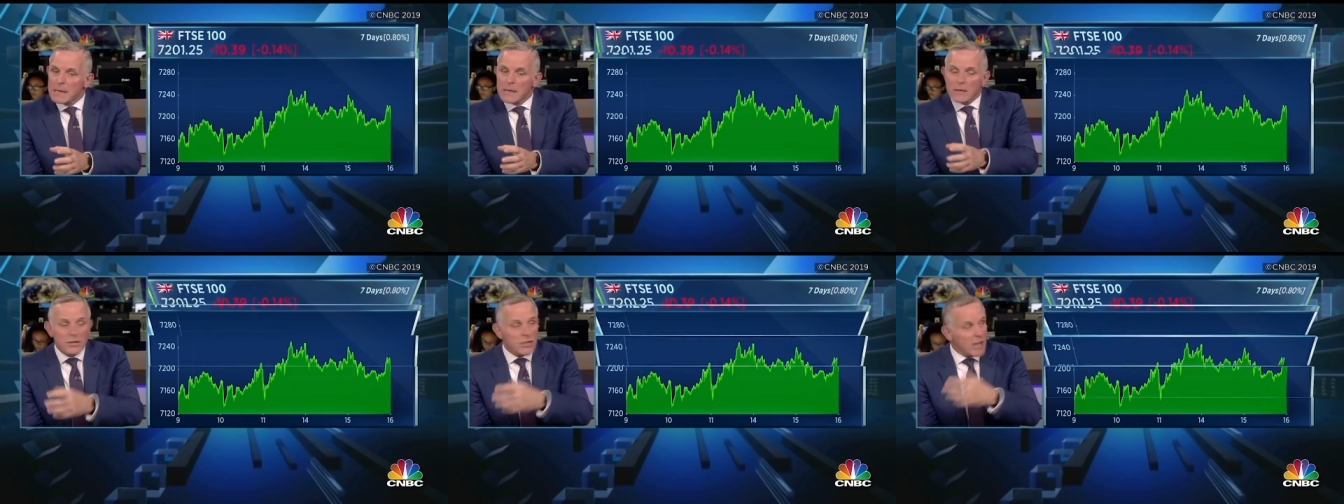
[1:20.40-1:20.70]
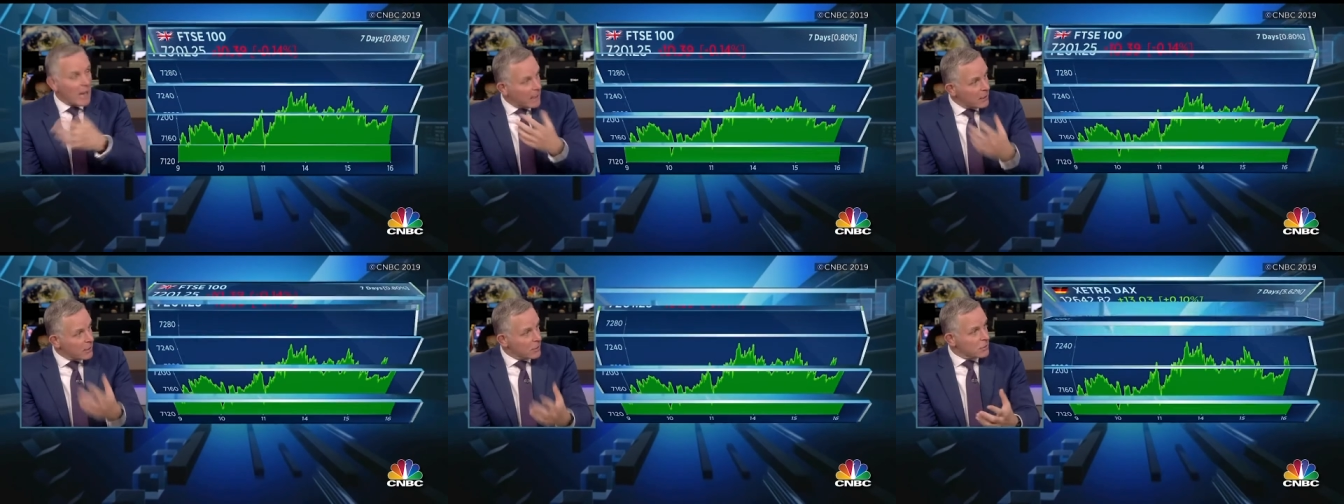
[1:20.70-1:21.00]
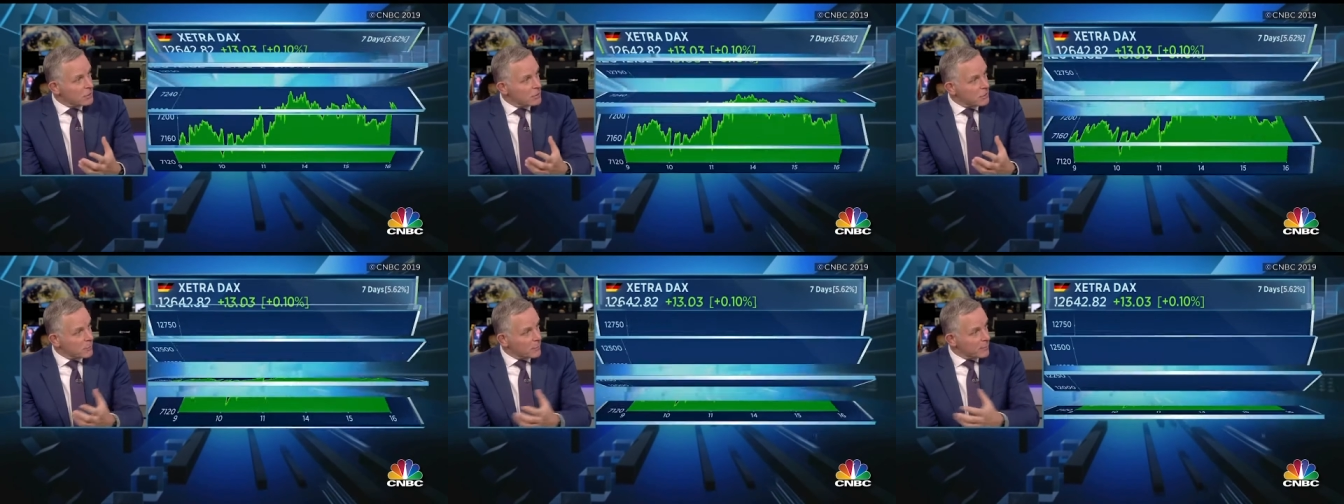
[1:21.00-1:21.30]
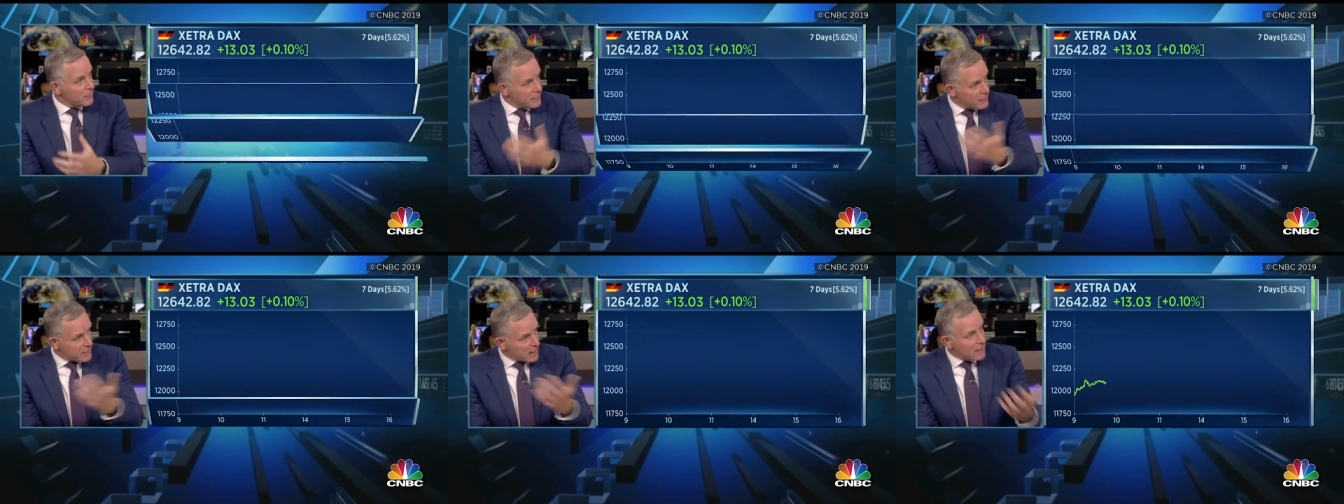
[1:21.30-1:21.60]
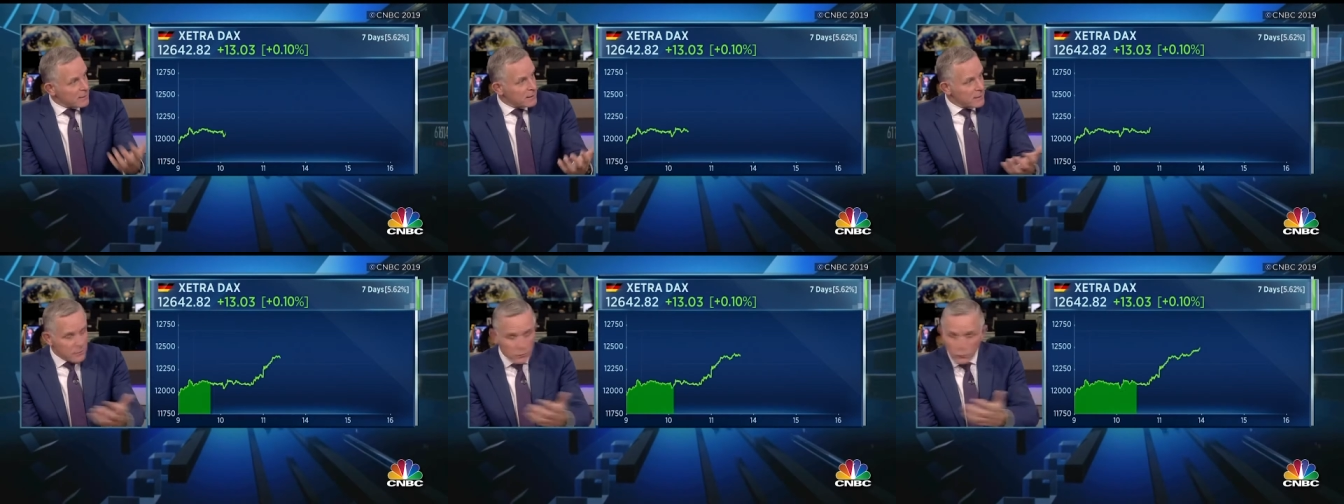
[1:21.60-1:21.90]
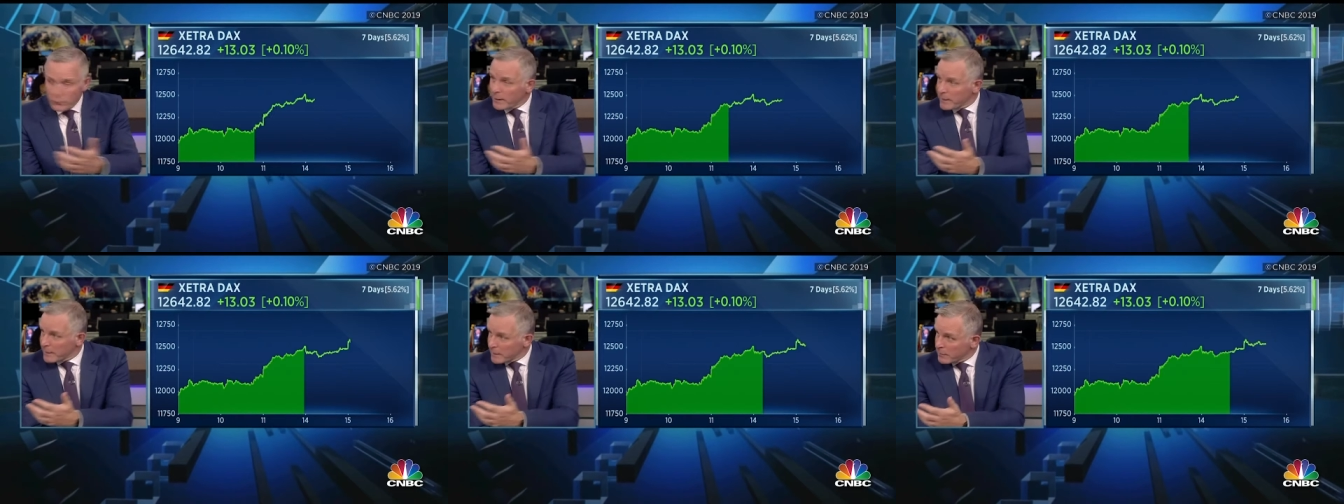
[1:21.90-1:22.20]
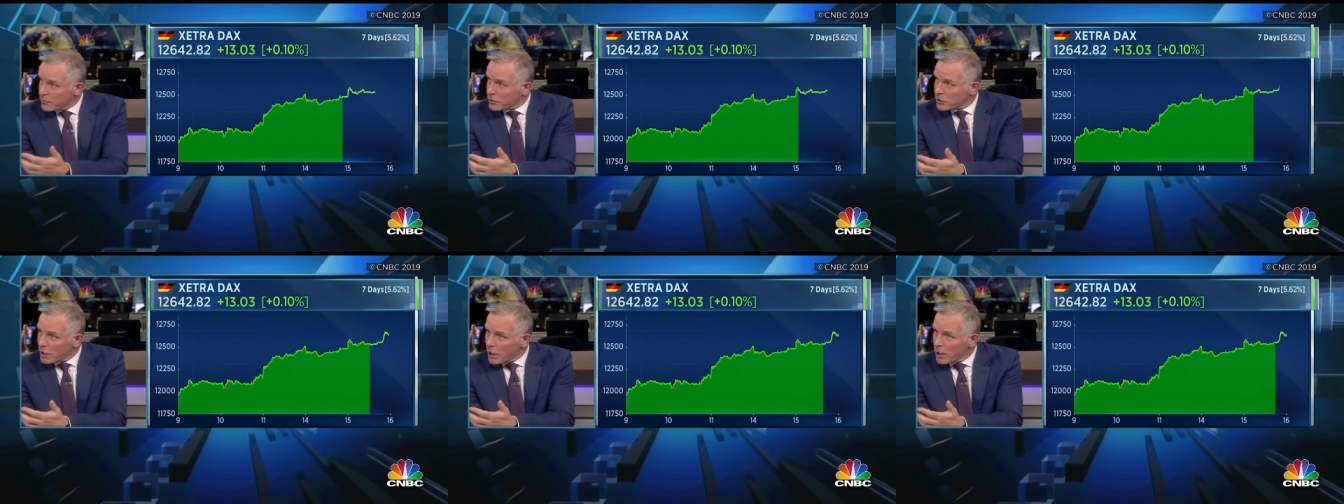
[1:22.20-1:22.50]
challenged, and we've discussed this already in the
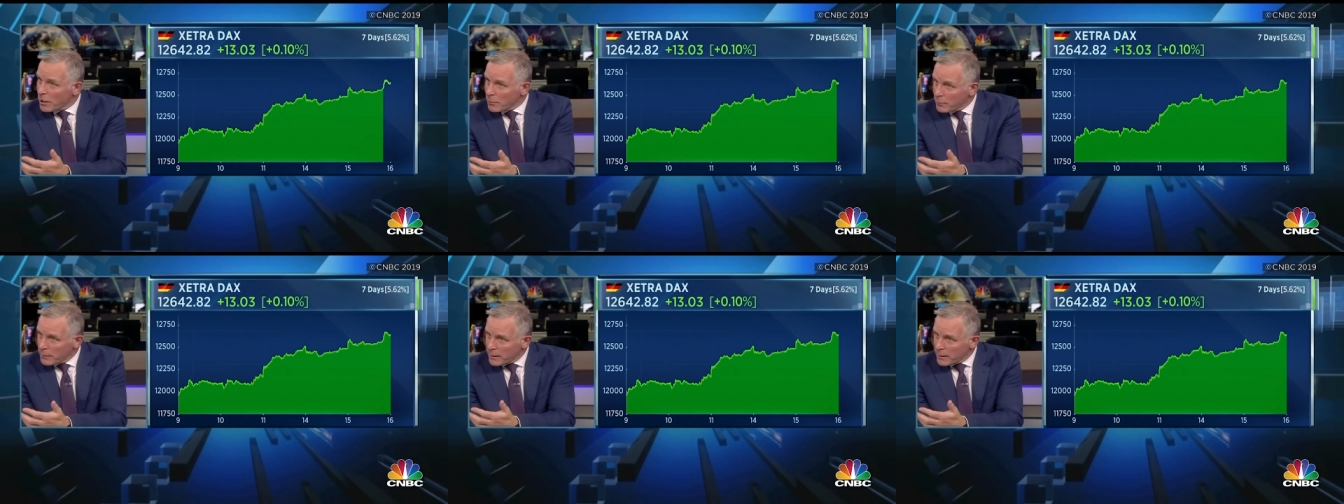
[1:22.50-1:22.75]
show,